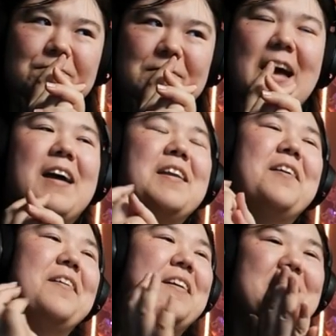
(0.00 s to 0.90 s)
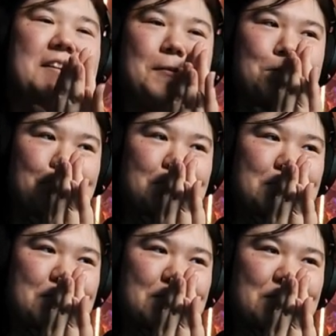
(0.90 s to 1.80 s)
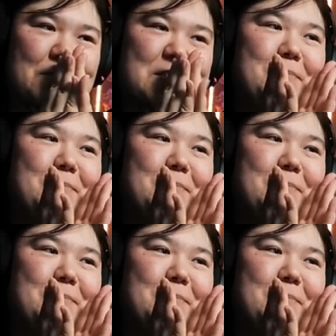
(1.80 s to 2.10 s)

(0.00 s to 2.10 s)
Yeah, you know, as